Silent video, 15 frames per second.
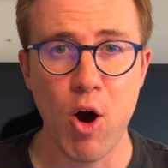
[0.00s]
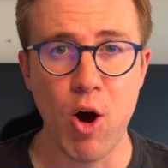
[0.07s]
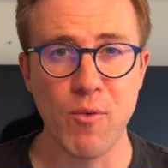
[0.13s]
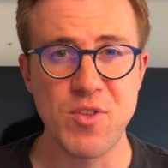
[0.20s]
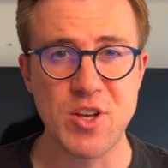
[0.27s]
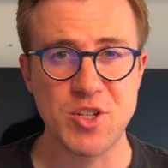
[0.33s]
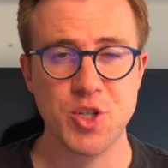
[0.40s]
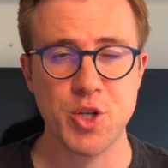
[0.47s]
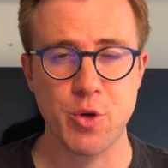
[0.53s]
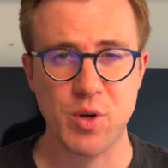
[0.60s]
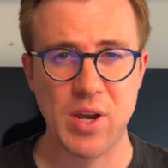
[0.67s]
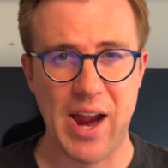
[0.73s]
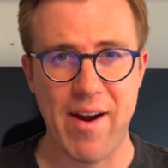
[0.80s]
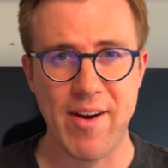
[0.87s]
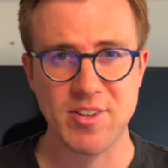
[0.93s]
of these two
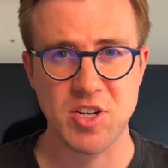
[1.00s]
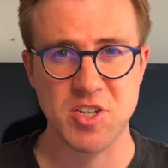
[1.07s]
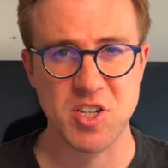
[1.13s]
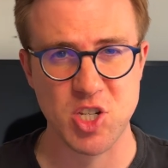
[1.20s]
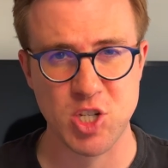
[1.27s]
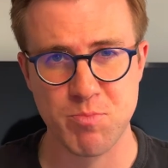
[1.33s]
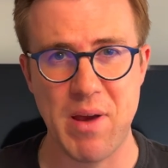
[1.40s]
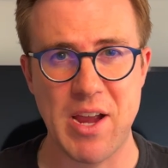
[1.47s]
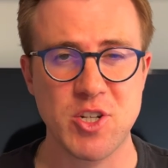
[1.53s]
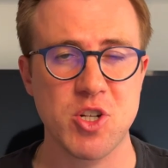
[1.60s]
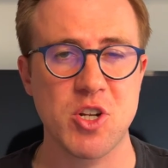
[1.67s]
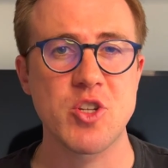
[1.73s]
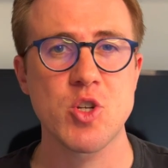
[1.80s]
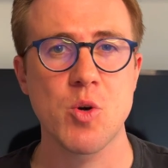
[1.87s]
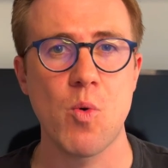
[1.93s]
characters,
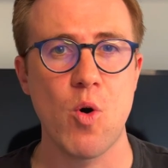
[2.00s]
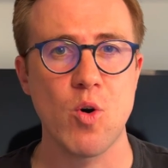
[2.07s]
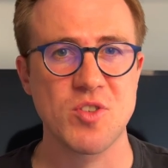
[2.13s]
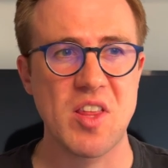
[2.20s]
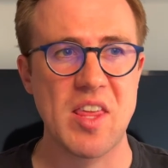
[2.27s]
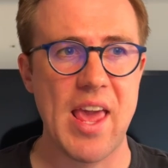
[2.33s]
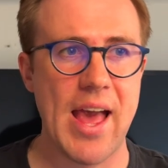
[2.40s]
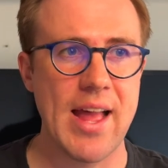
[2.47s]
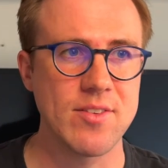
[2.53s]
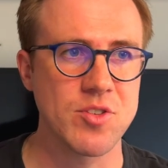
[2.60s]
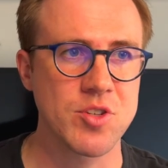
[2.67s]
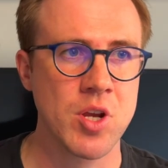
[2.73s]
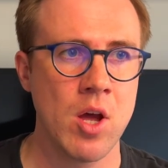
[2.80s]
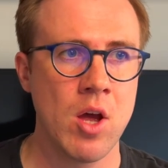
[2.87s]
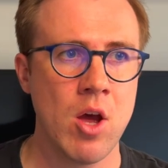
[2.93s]
especially towards the end